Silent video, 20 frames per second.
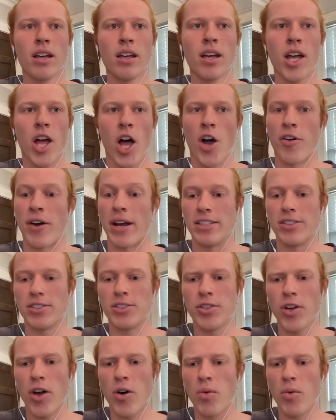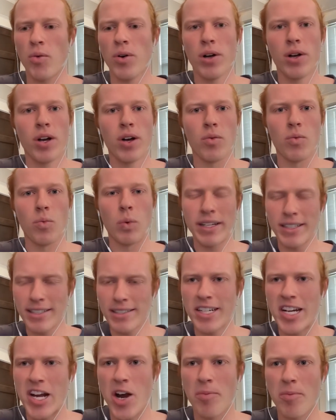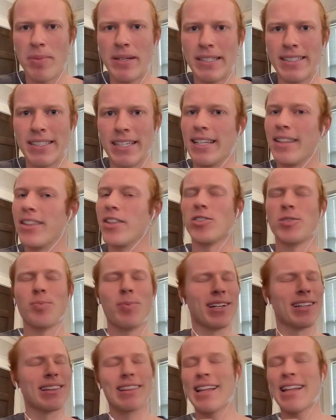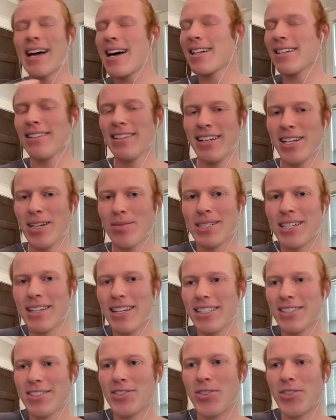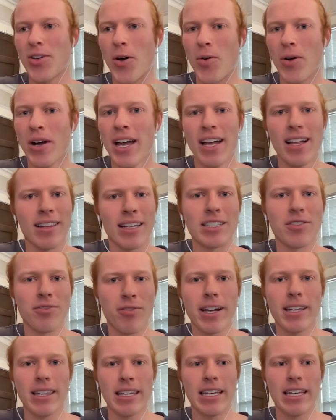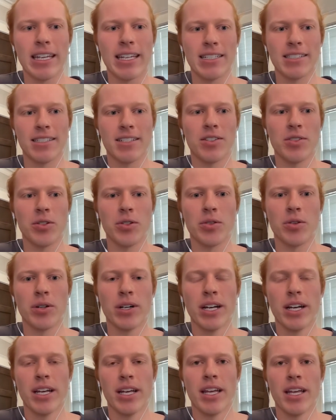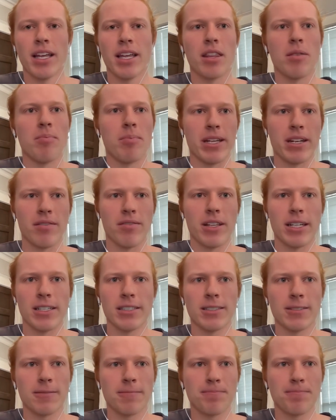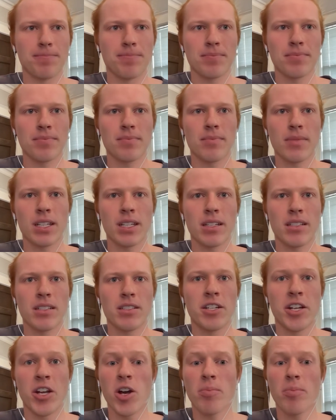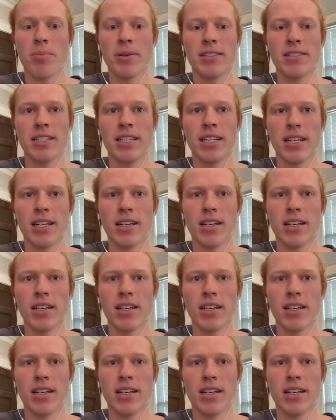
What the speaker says: All right, so what is TRPC? There's been a lot of lead up to this, so let's finally get into the meat of this. TRPC,